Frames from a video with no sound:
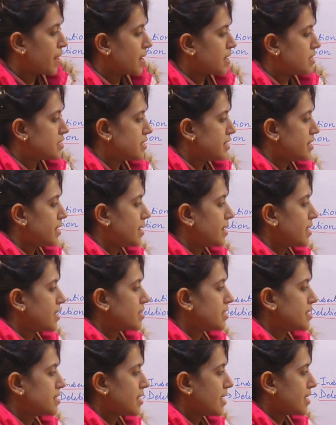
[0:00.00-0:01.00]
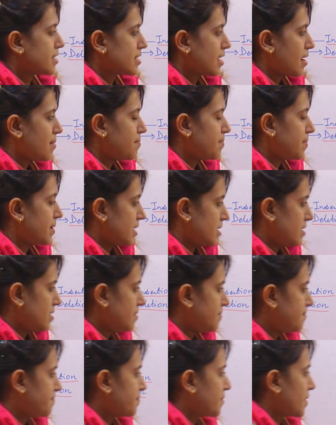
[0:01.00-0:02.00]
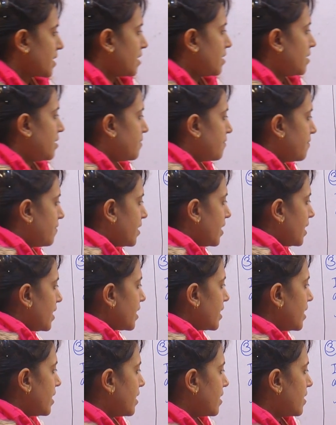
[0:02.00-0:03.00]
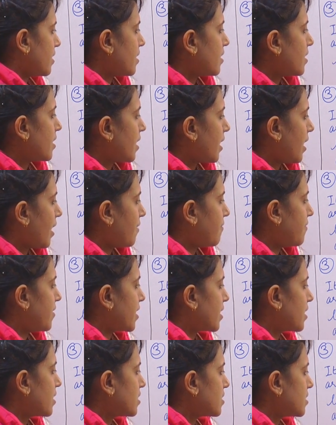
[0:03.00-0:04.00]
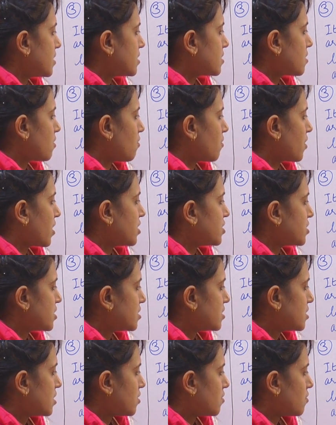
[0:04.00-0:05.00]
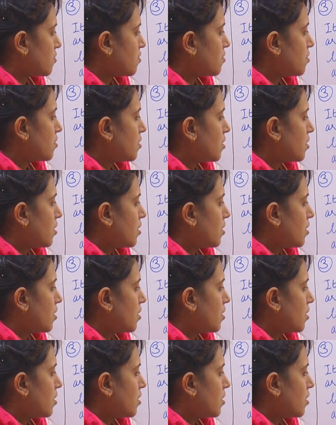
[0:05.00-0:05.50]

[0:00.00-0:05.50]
Considering this example, we are here having this location 0.